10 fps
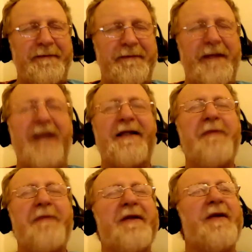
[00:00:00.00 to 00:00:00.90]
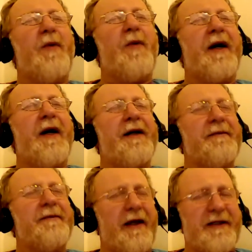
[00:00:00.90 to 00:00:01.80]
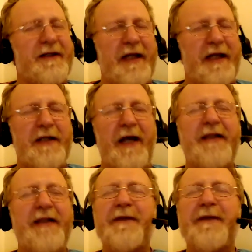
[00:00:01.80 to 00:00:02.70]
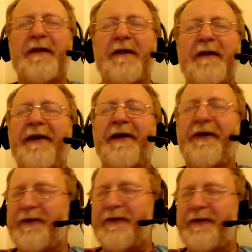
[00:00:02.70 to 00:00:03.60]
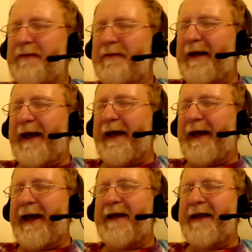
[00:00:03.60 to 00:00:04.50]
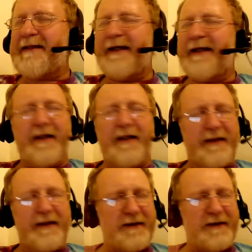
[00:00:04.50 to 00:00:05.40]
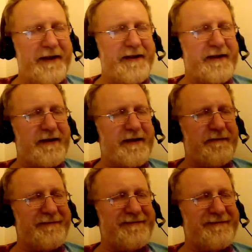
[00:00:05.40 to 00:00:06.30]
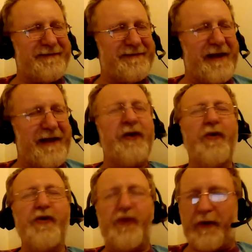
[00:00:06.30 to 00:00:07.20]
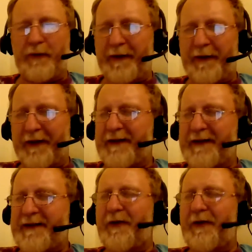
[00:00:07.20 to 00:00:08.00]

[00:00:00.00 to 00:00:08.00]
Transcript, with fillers: Accepting the one, accept, accepting another as they are is unusual, but that's